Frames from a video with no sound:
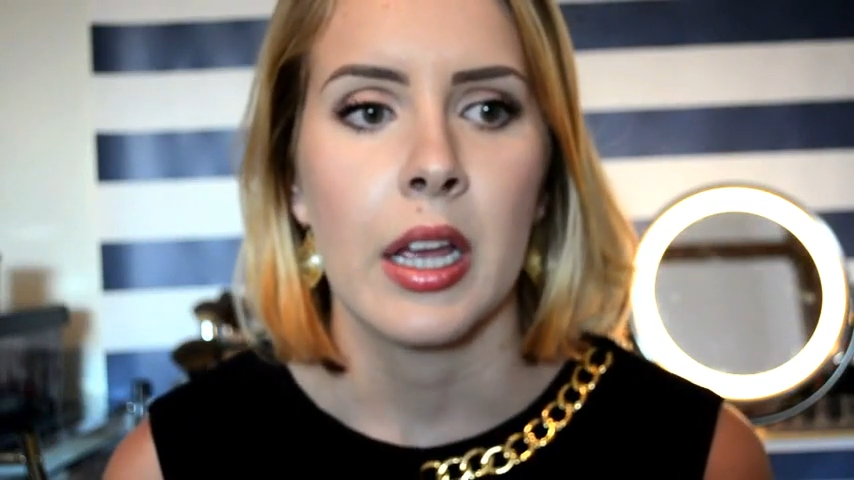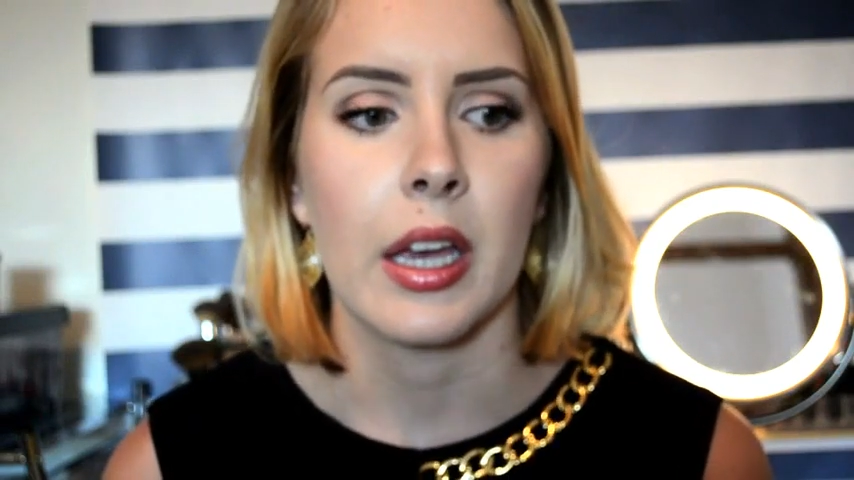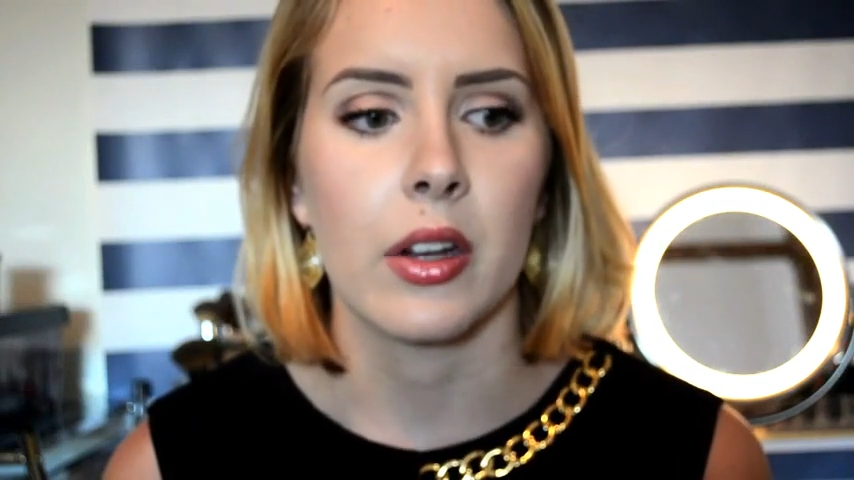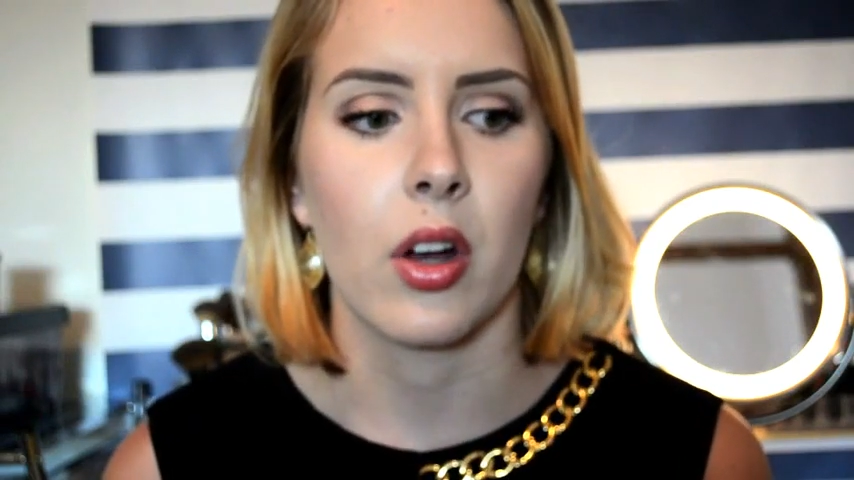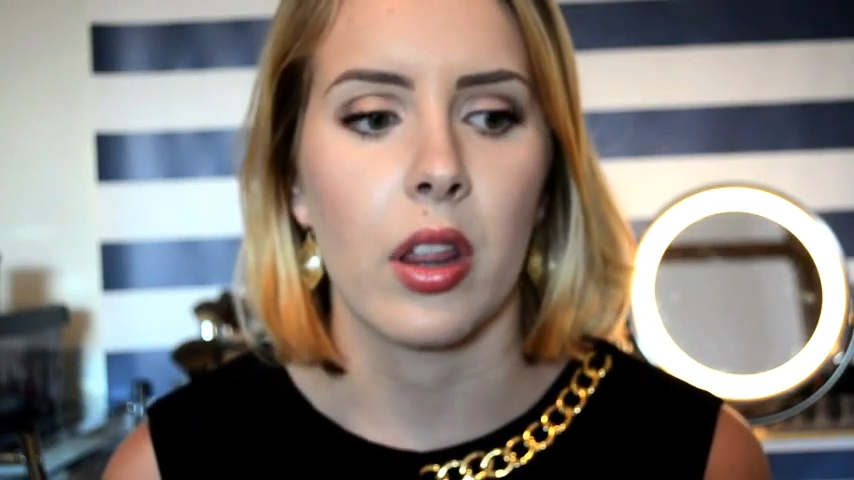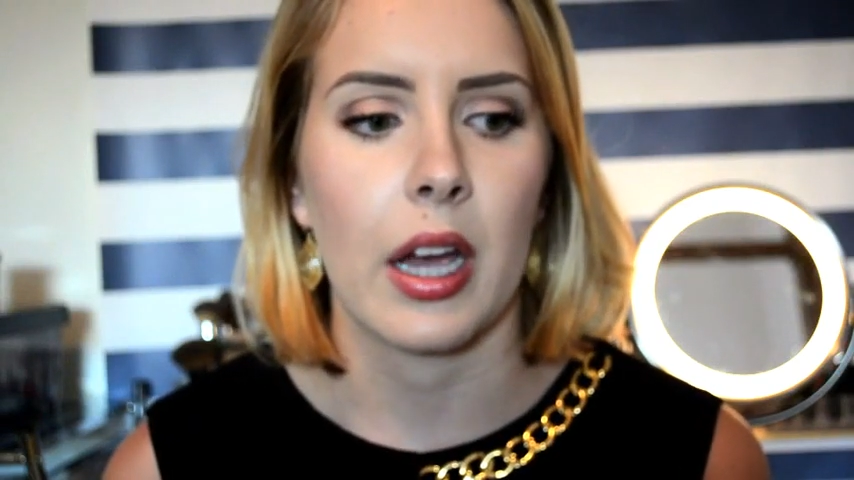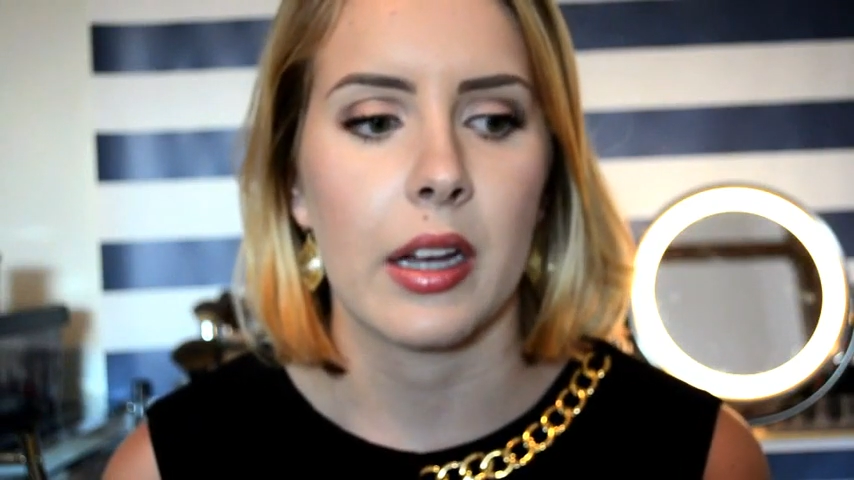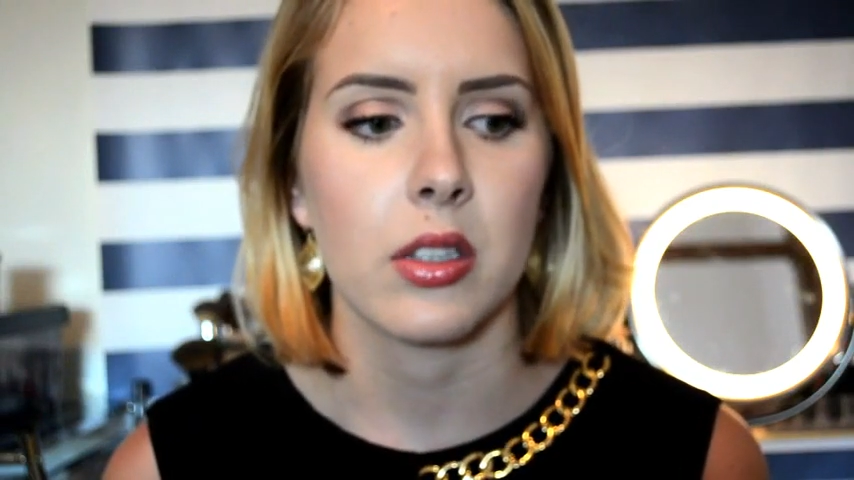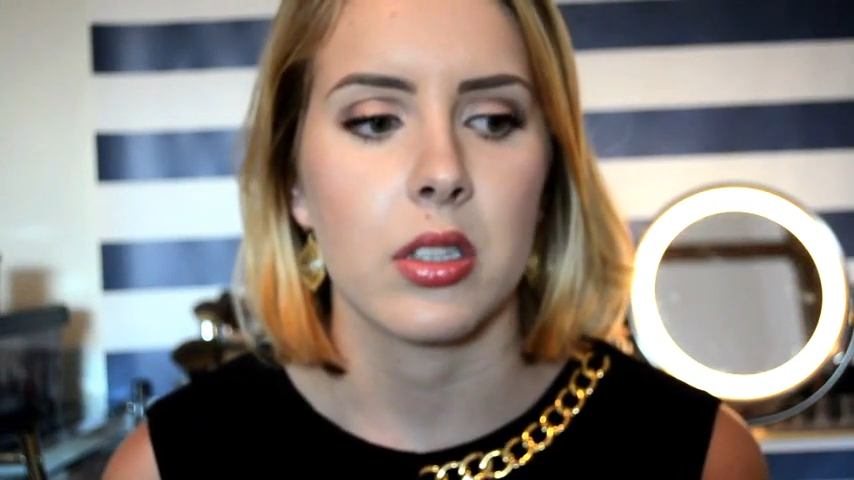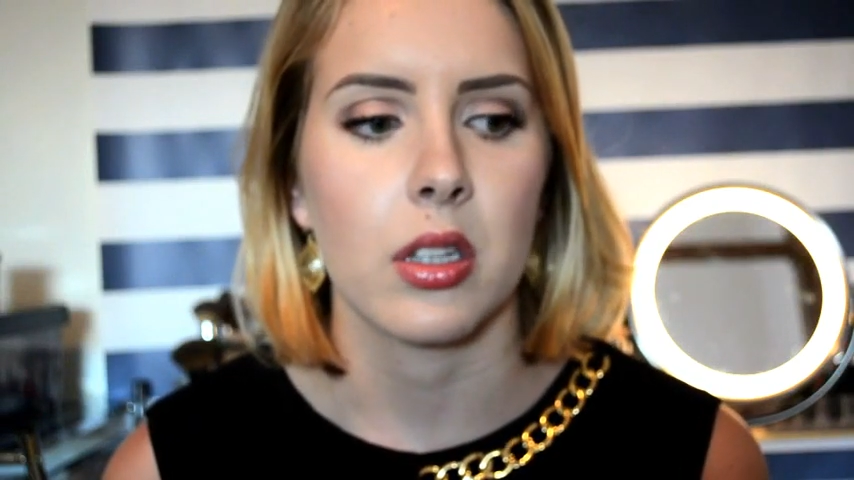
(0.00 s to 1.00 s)
and all
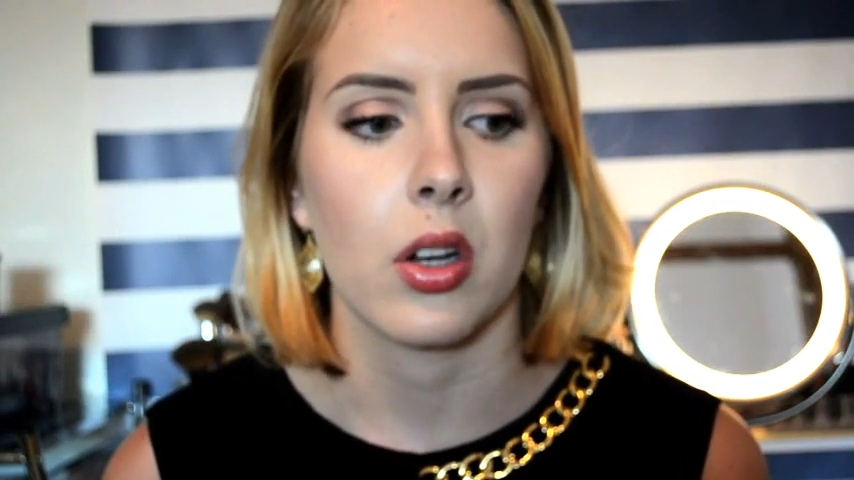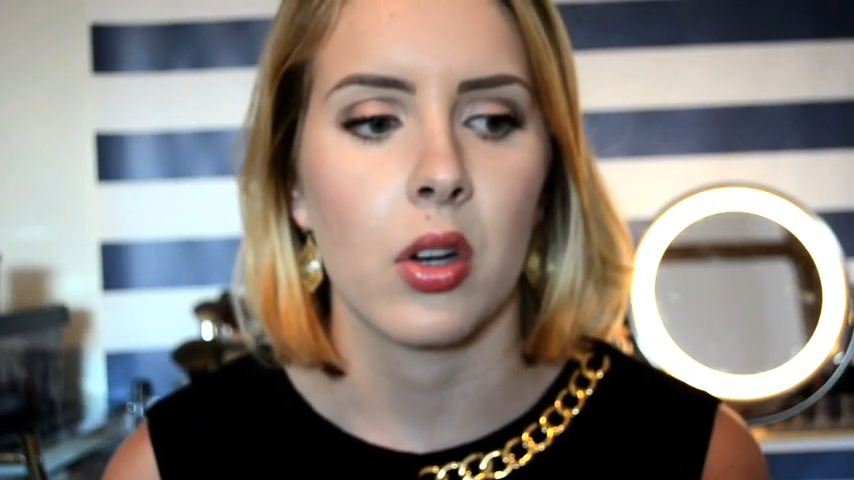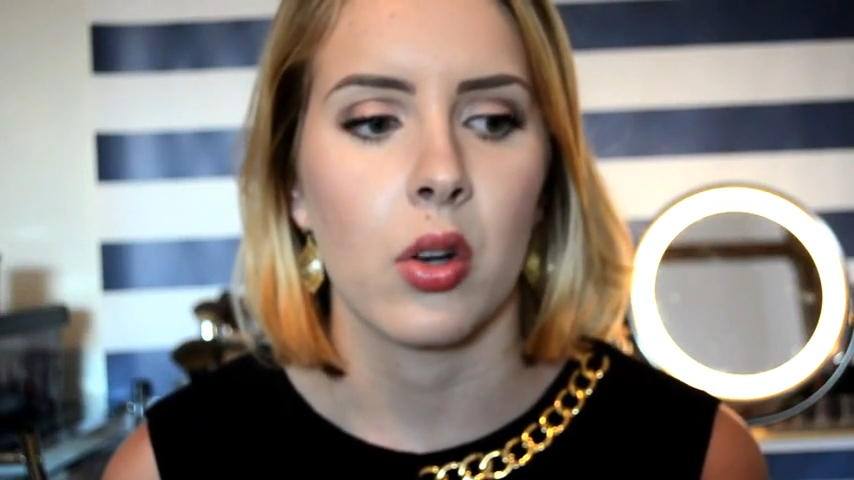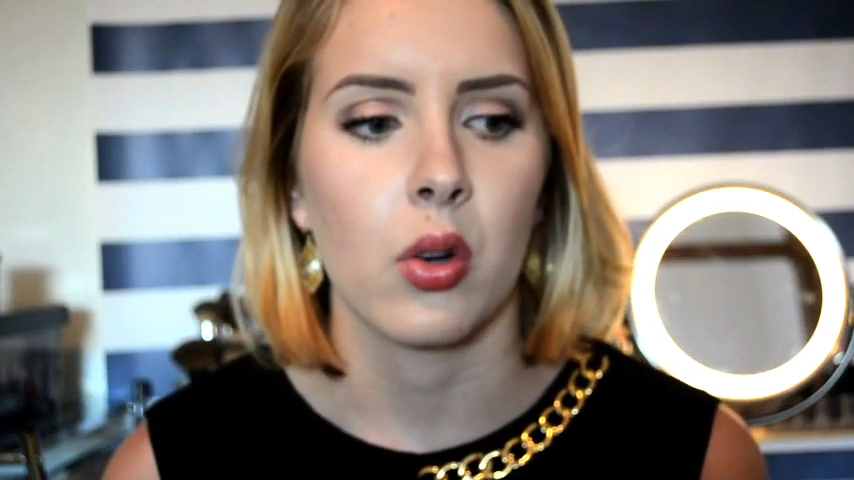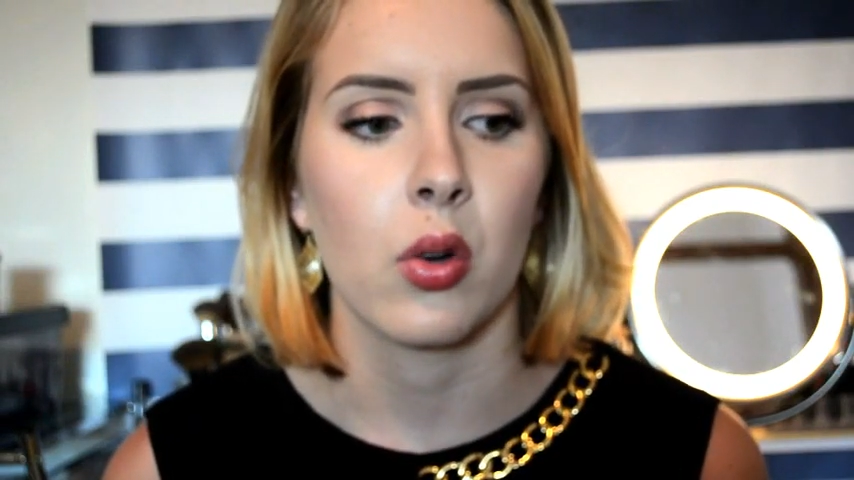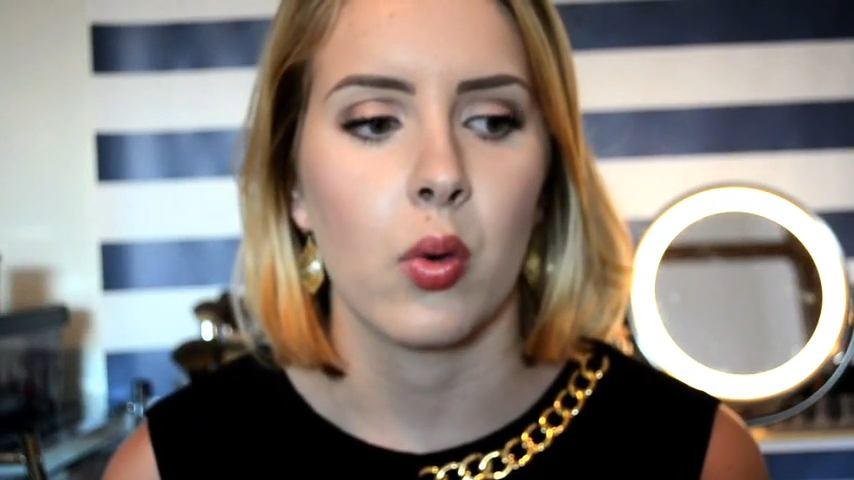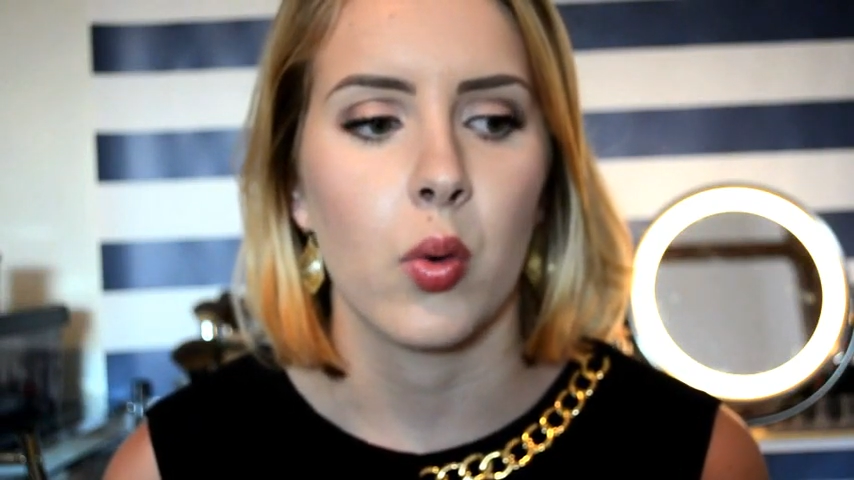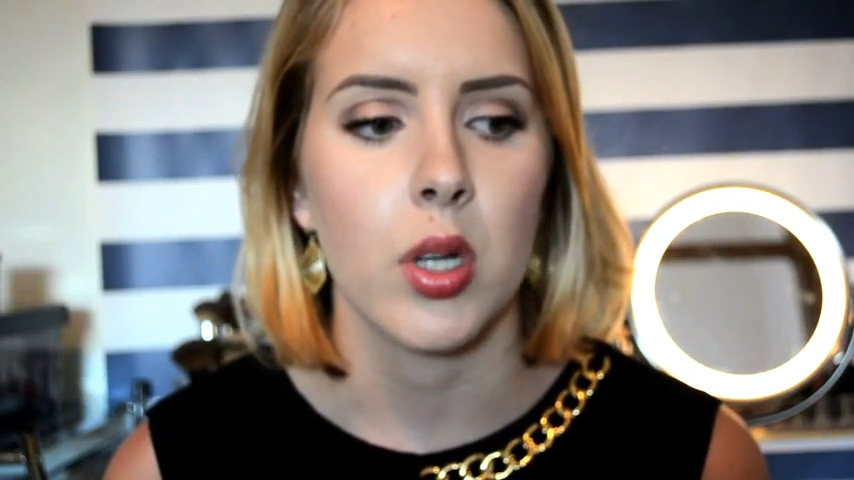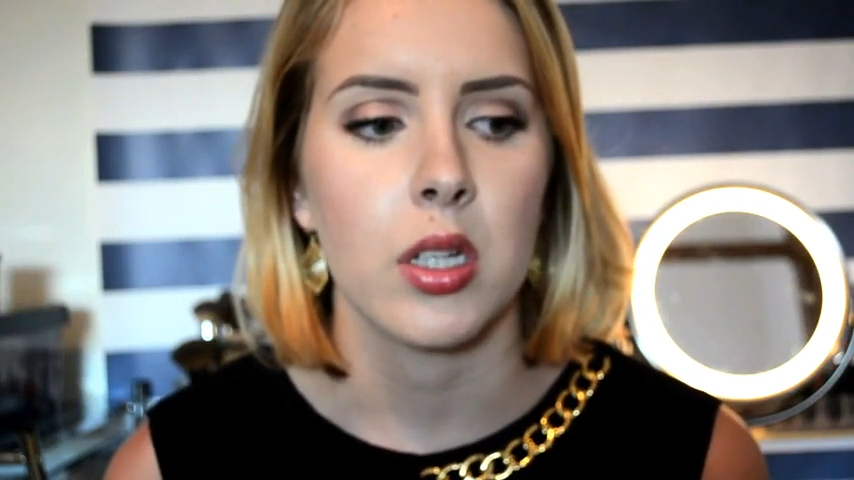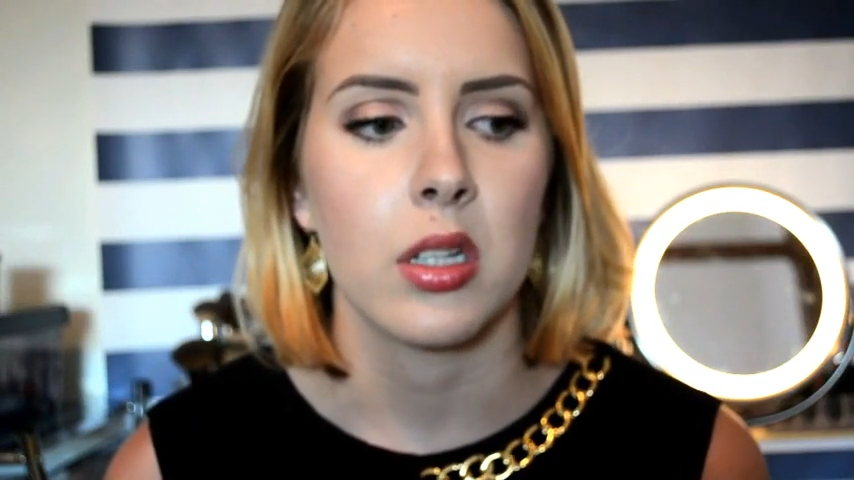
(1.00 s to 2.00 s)
that. So